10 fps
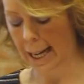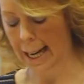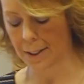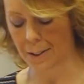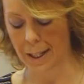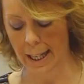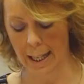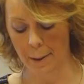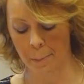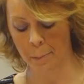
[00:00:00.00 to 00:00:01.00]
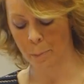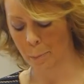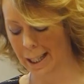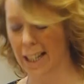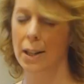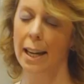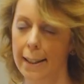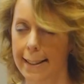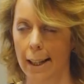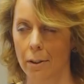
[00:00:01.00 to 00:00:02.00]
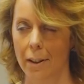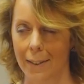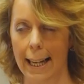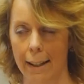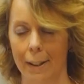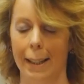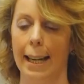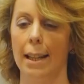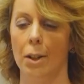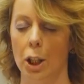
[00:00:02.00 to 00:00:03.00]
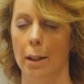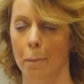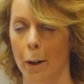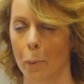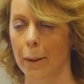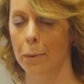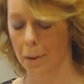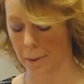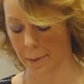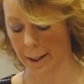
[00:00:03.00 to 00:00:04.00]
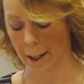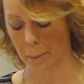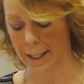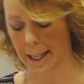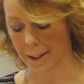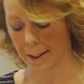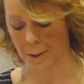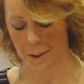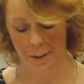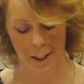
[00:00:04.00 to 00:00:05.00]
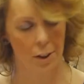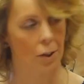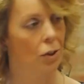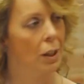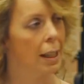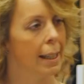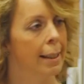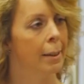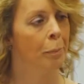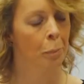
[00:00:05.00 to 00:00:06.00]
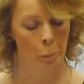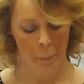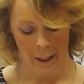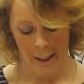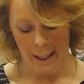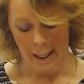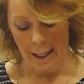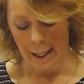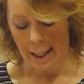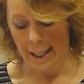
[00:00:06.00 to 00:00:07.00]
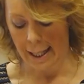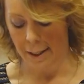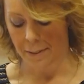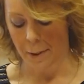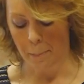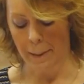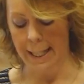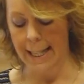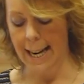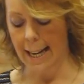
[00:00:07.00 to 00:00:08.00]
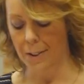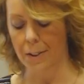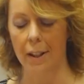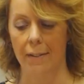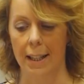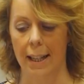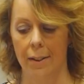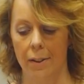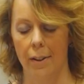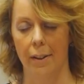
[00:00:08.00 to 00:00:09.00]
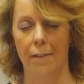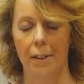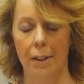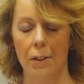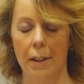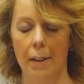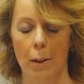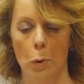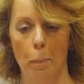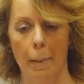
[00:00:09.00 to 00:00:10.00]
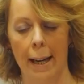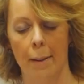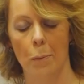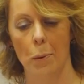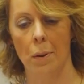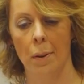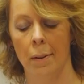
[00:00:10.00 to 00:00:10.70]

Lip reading: and say, well, I take a salary of 11k this year. I won't, that'll be 10,600. I'll have my net dividend of £30,000.